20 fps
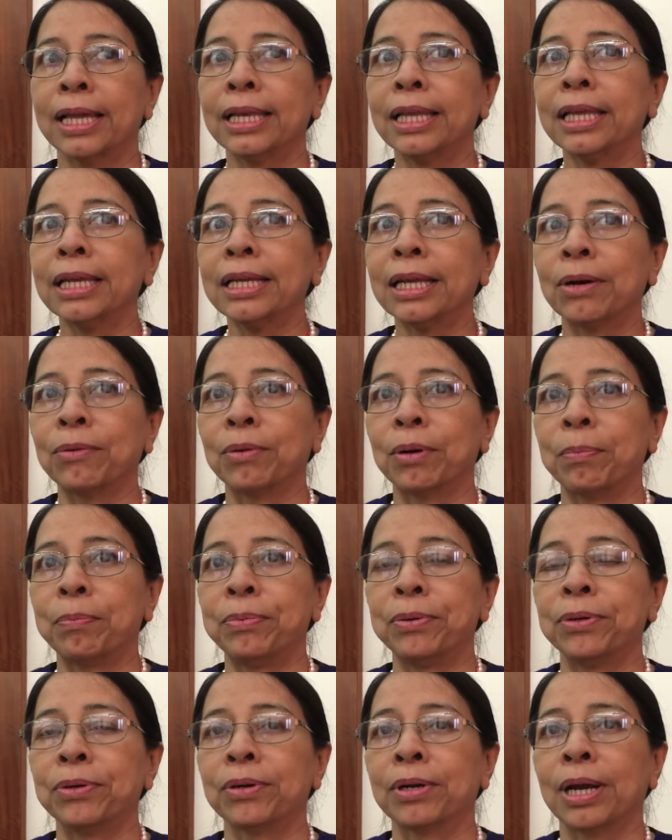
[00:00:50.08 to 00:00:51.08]
In our
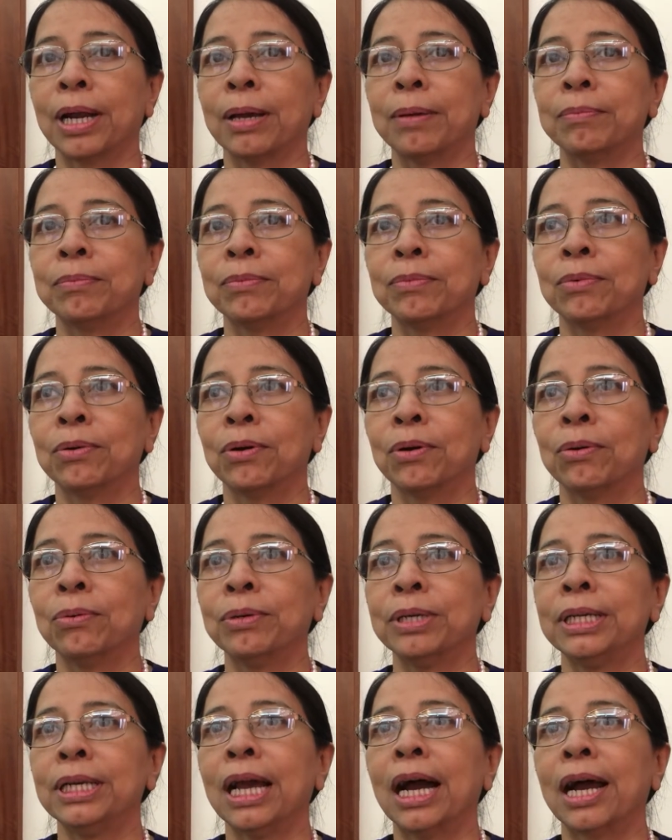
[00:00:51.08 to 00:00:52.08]
program,
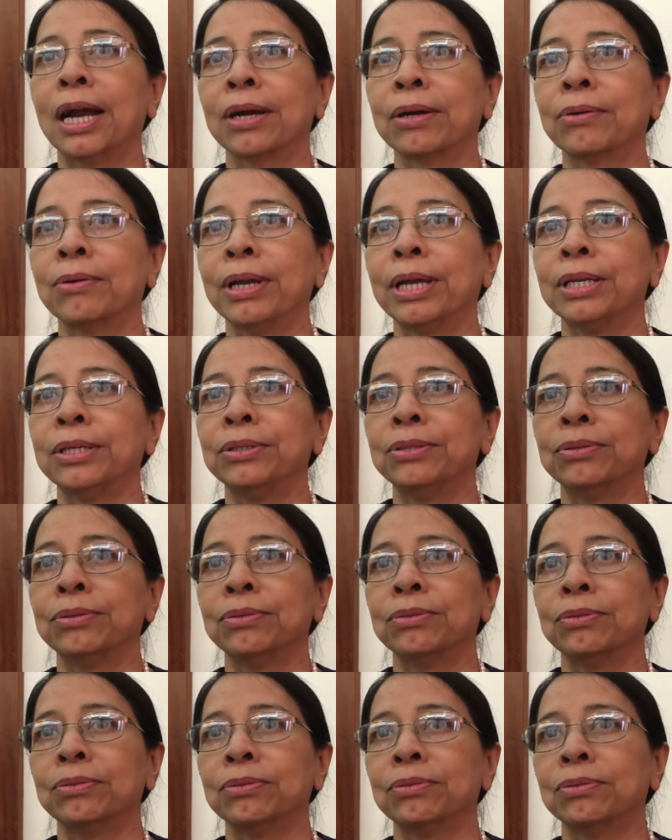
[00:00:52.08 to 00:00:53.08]
we are going
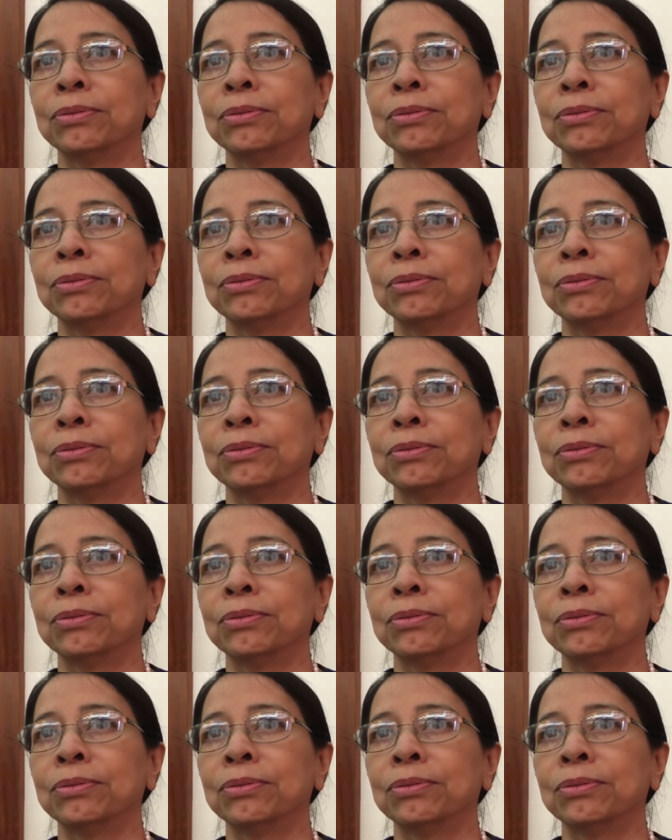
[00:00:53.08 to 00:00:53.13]
to